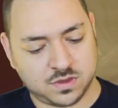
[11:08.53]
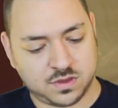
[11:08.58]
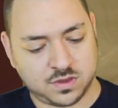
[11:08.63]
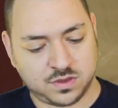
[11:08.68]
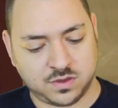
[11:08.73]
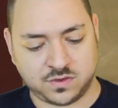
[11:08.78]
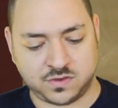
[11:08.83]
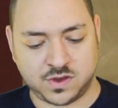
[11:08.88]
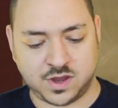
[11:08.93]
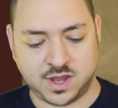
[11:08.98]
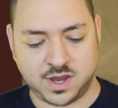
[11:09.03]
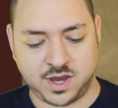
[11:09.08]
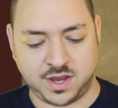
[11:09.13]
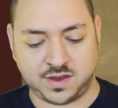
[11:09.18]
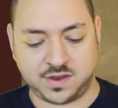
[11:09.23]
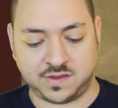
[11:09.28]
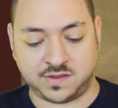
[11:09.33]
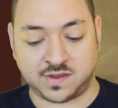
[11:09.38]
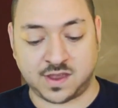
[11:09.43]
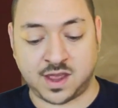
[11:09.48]
There's not any
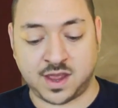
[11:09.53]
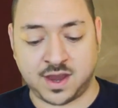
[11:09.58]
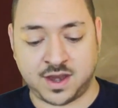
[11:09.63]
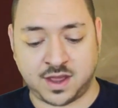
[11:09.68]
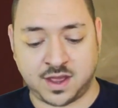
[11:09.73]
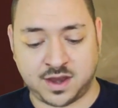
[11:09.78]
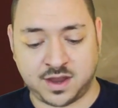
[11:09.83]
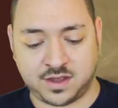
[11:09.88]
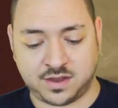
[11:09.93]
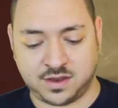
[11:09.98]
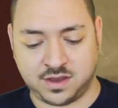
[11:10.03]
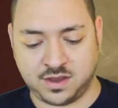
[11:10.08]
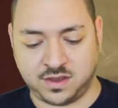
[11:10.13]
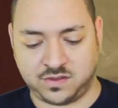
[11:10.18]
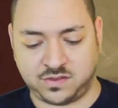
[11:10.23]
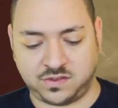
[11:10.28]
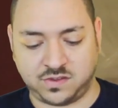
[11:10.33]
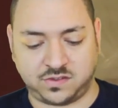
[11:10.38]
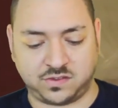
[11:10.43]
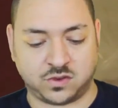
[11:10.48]
design on it, it's
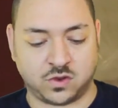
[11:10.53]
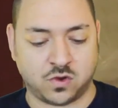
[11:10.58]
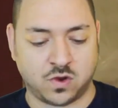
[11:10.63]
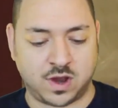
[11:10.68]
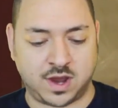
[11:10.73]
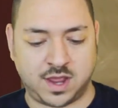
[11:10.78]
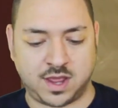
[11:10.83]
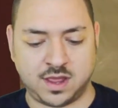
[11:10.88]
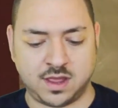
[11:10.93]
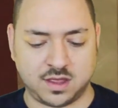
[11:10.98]
just gray.